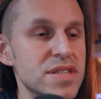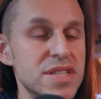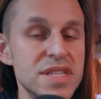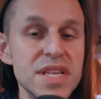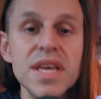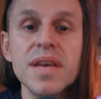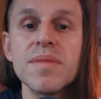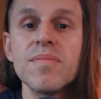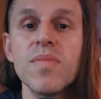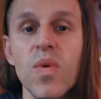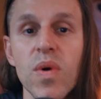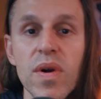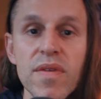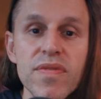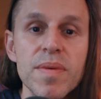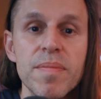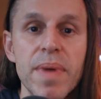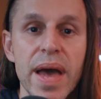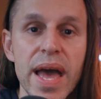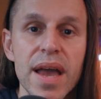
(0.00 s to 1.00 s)
seeing more
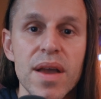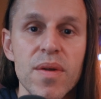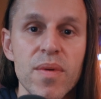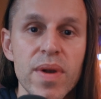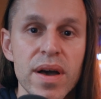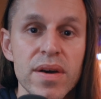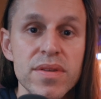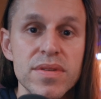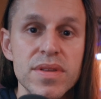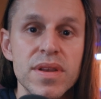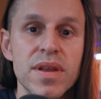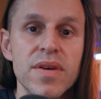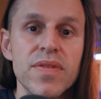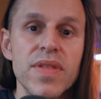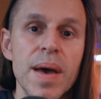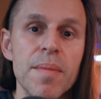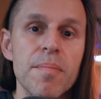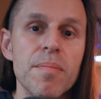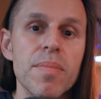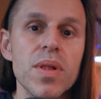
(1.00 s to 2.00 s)
of the background, you know,
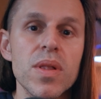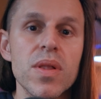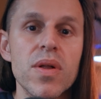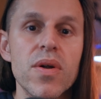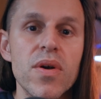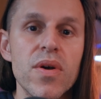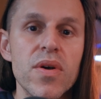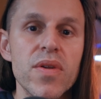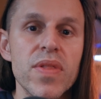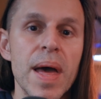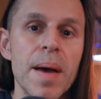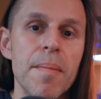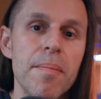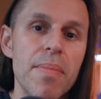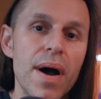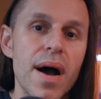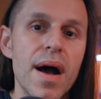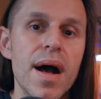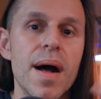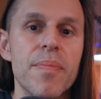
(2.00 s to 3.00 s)
that blur, that
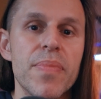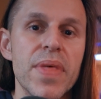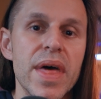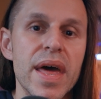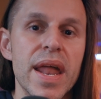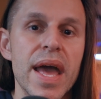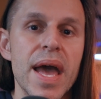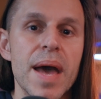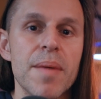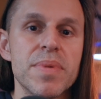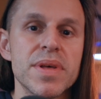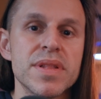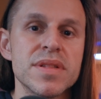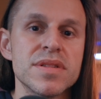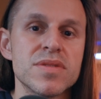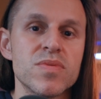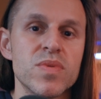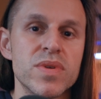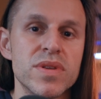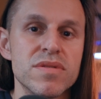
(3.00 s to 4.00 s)
pop, that
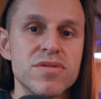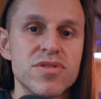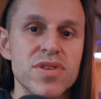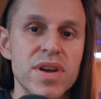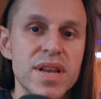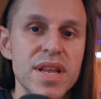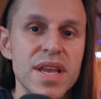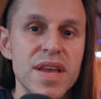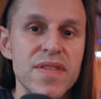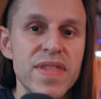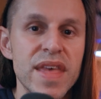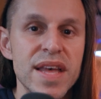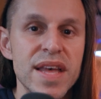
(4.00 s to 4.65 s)
happens when you're trying to get